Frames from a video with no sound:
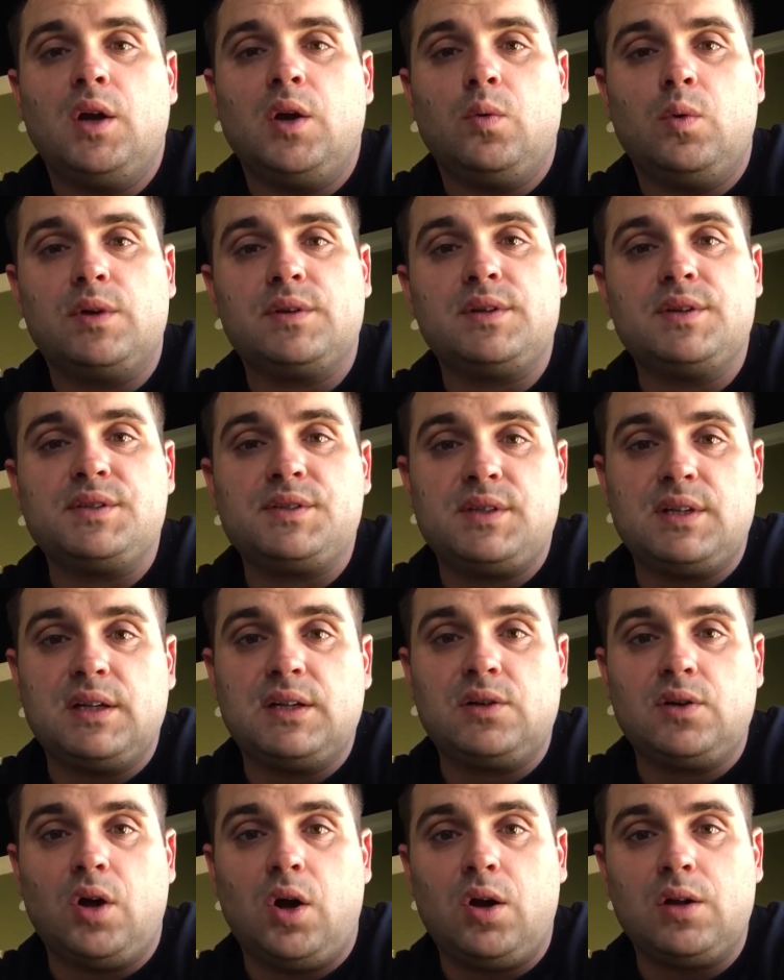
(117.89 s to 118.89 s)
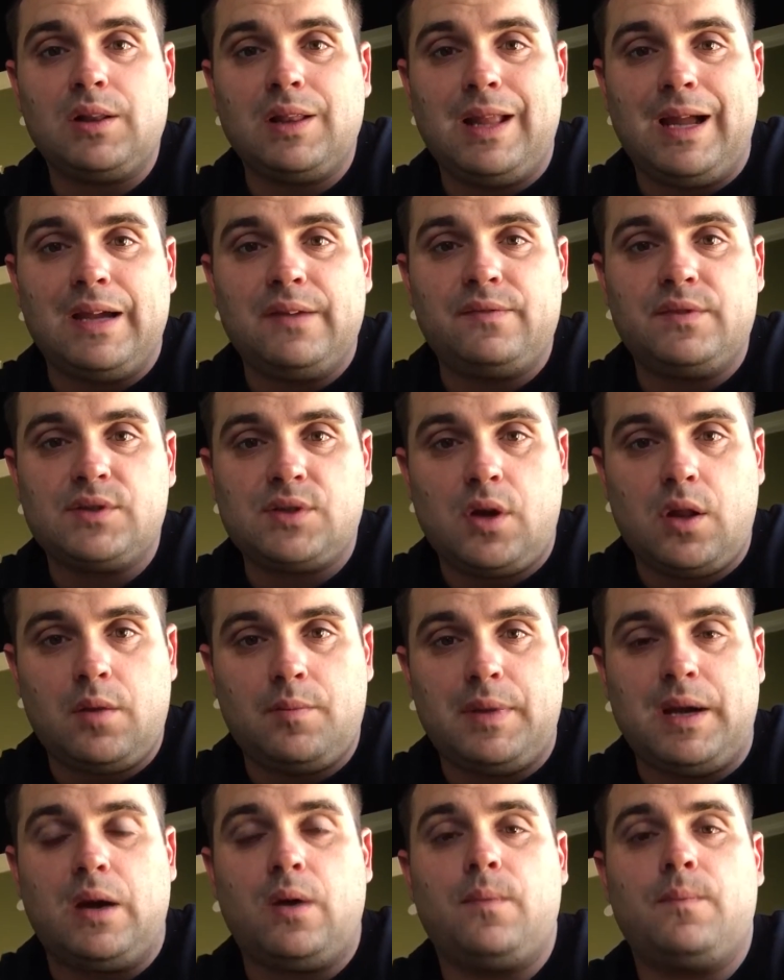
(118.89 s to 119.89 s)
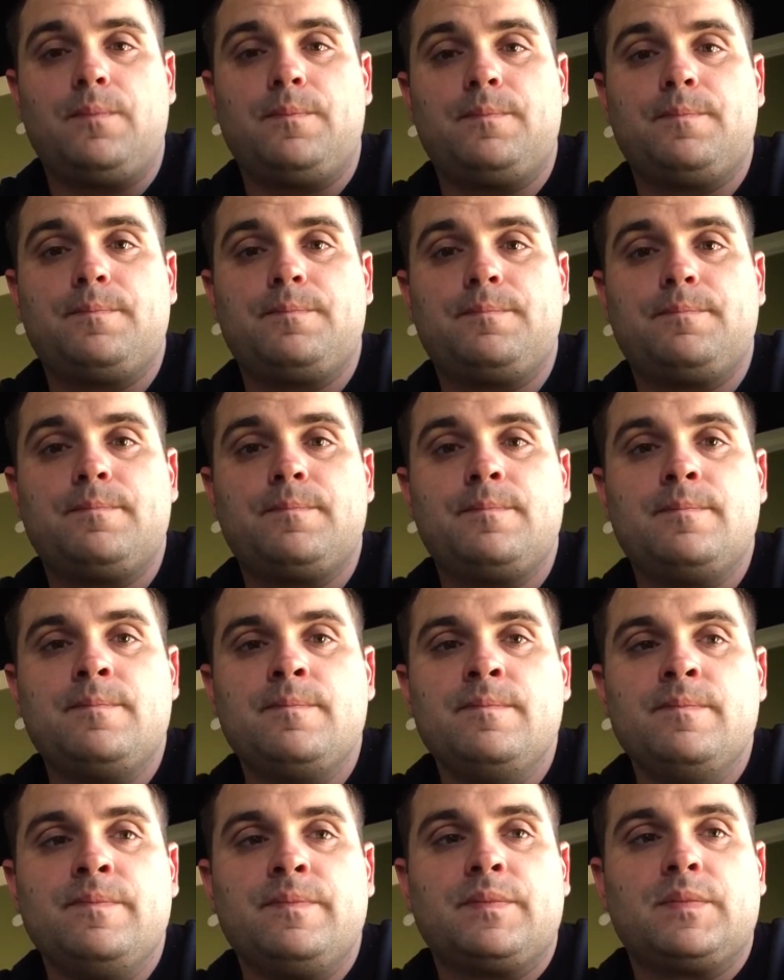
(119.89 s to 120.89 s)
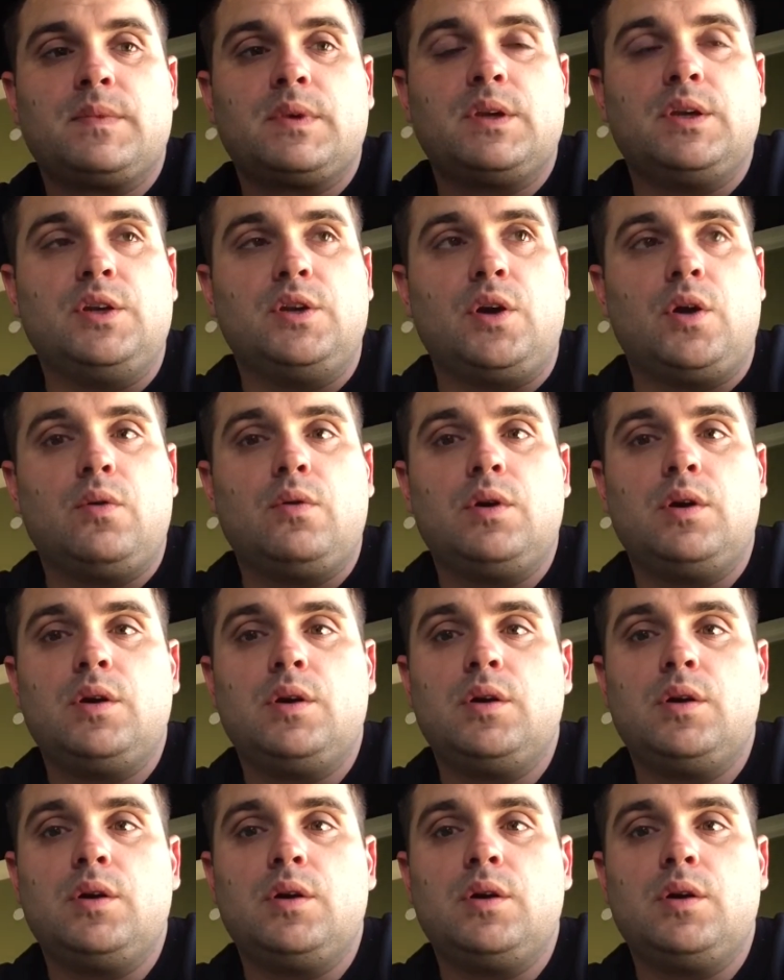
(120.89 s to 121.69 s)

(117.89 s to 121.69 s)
what this thing called life is all about, you know.